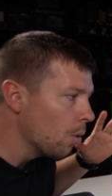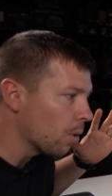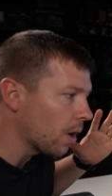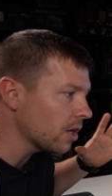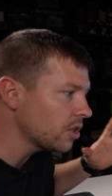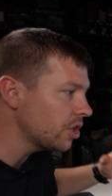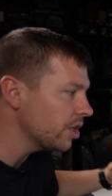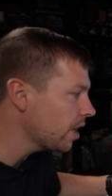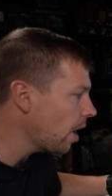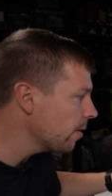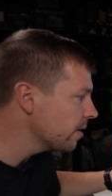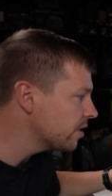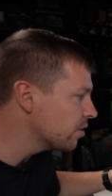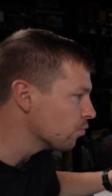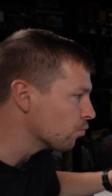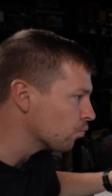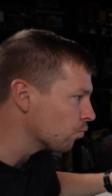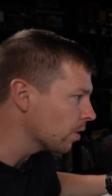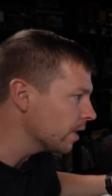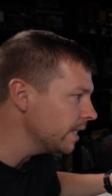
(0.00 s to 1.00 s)
we're actually going to
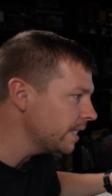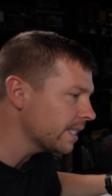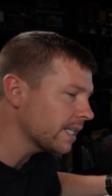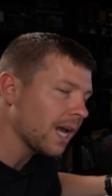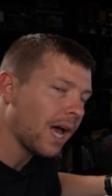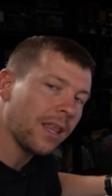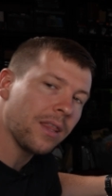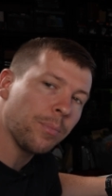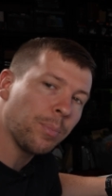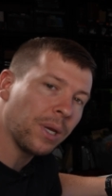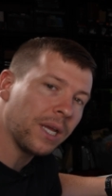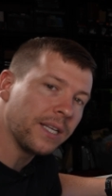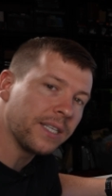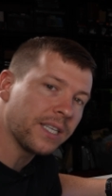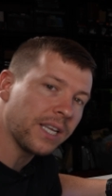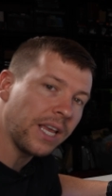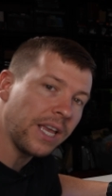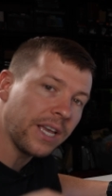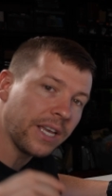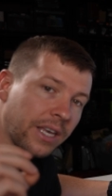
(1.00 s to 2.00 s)
restart the P
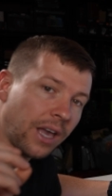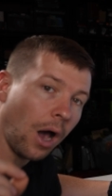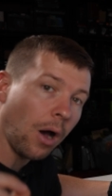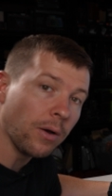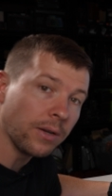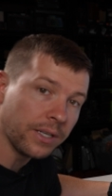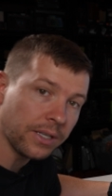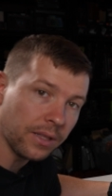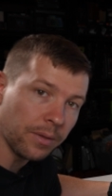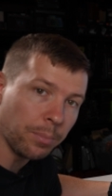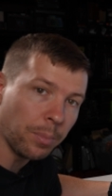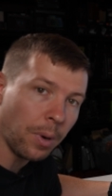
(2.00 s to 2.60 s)
C and go into the